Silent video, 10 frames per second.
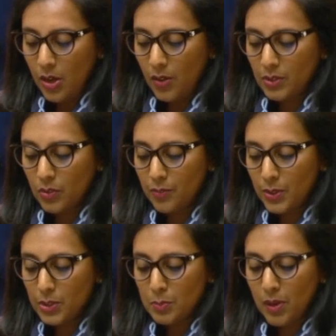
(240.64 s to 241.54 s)
of the
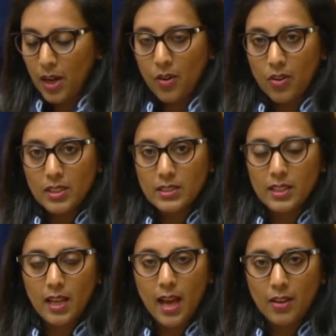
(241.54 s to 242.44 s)
reviews, priorities
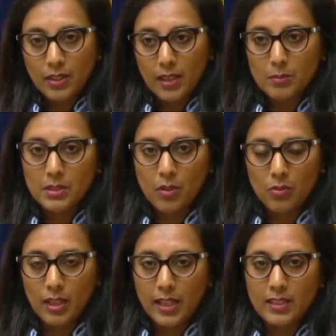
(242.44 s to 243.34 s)
and outcomes
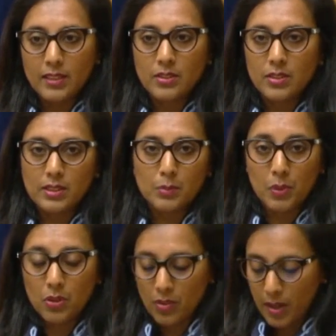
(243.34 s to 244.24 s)
relating to this
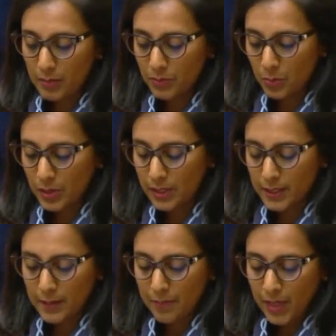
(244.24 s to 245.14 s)
program of
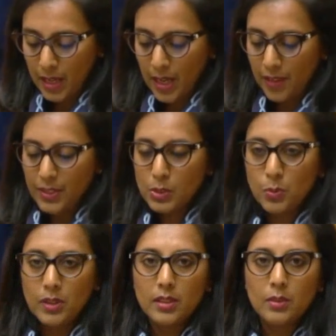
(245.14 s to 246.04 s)
work. And this
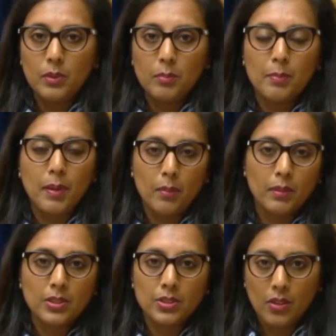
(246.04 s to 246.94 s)
work will be
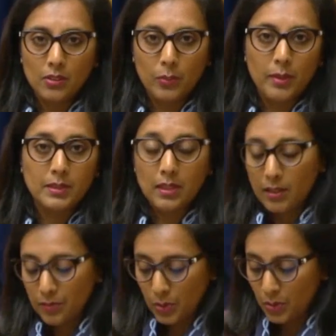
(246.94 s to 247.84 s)
published on the
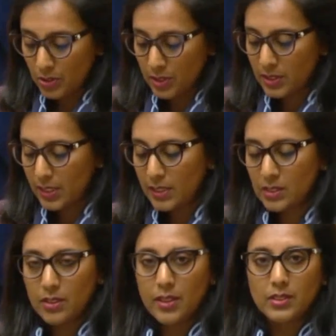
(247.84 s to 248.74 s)
website for all to see.
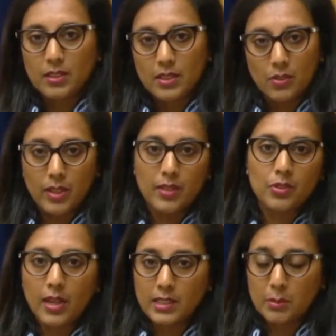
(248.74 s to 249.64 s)
So there is a degree of
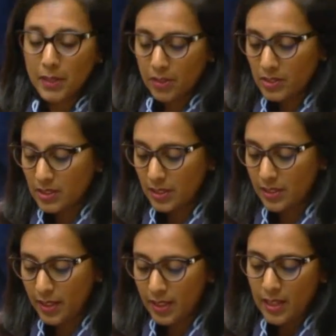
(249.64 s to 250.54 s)
transparency
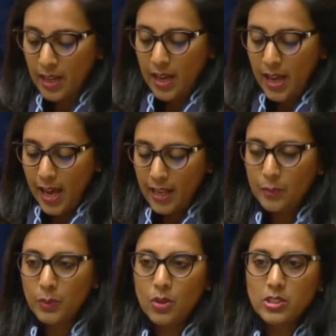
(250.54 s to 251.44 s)
there, and
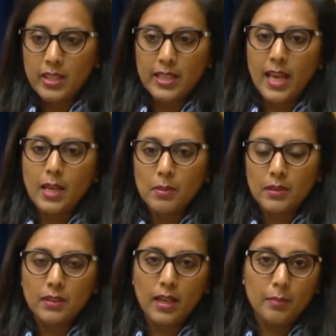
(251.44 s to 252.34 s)
it will also
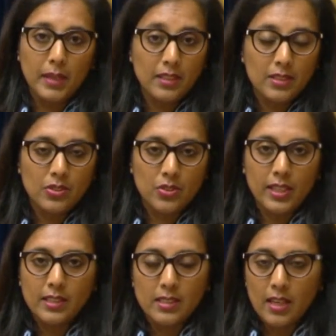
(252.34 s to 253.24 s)
enable industry
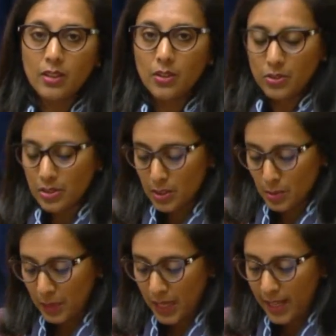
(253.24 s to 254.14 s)
and stakeholders to
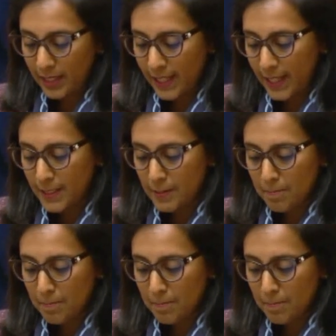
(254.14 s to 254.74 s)
plan ahead.